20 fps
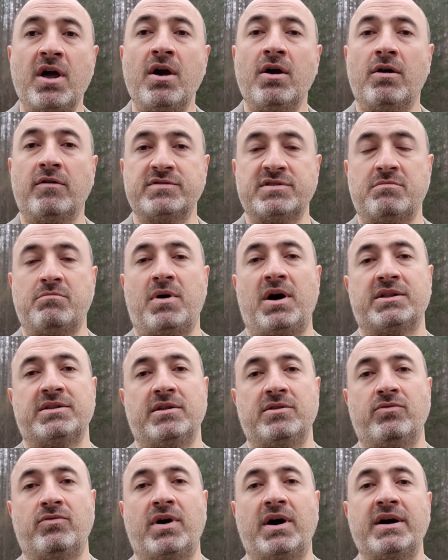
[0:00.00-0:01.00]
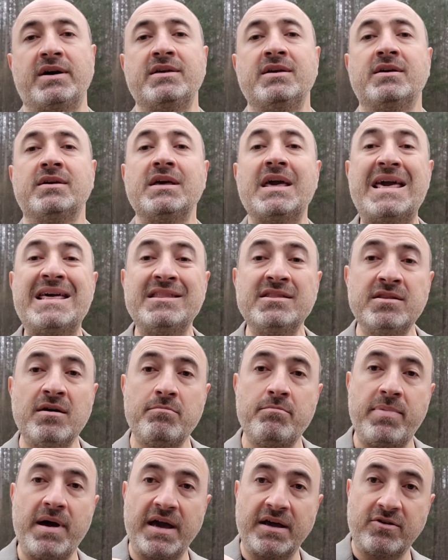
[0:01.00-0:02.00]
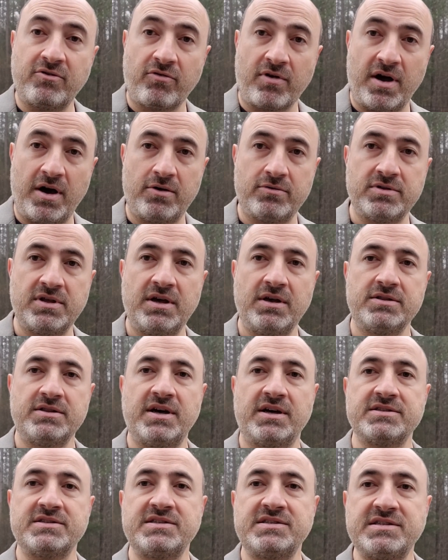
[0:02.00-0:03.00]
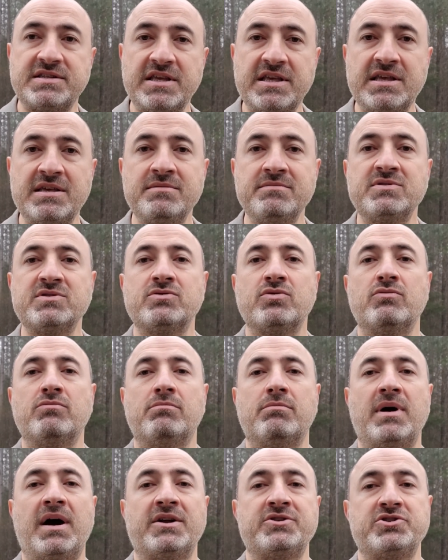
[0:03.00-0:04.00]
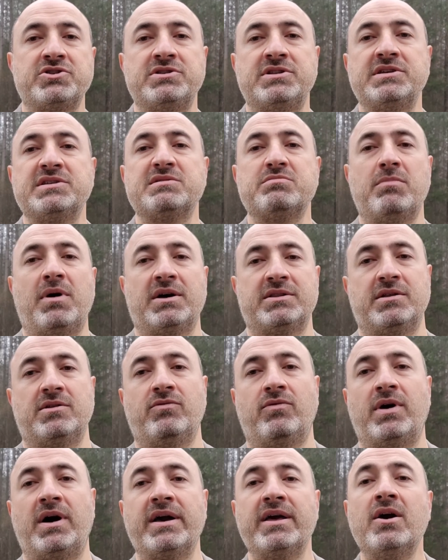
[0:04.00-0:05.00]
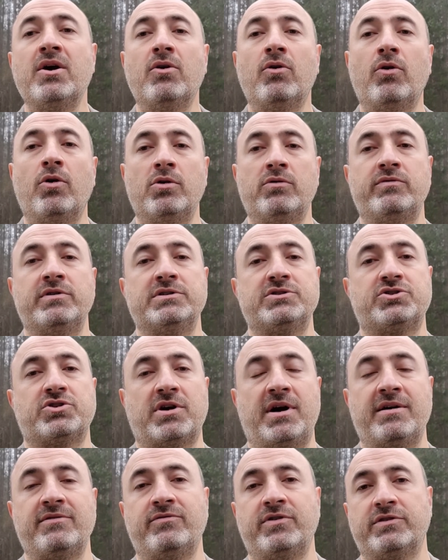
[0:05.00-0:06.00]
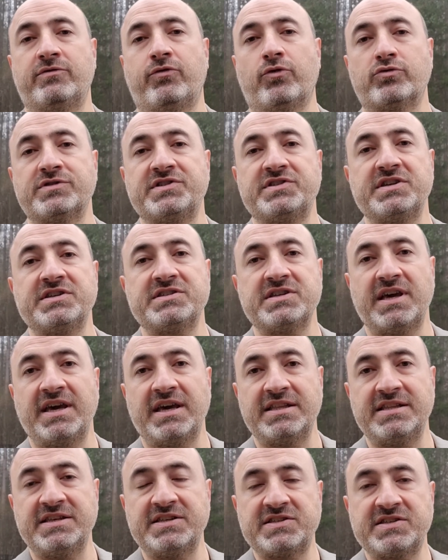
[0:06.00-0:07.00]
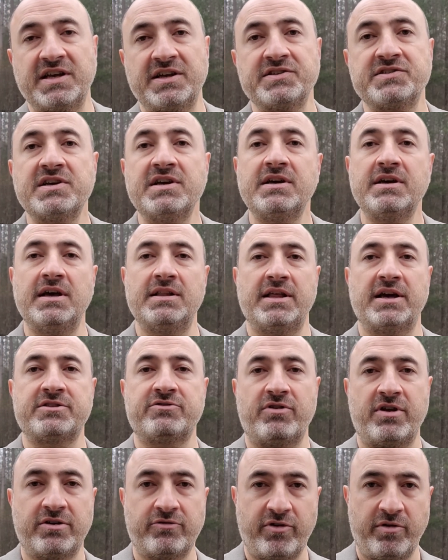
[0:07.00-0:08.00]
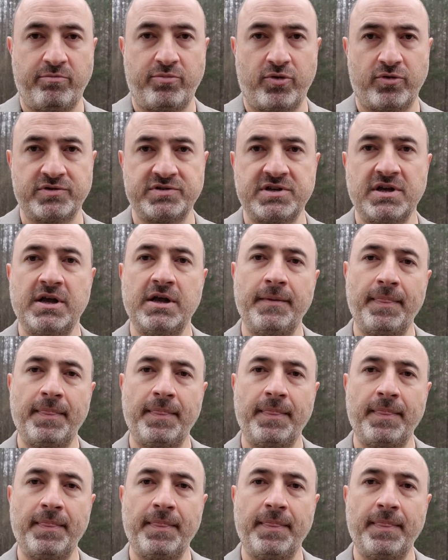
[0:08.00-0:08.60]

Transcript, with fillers: of the Model Y in the background that seems to match this Model Y all-wheel drive with 4680 cells, Electrek reports.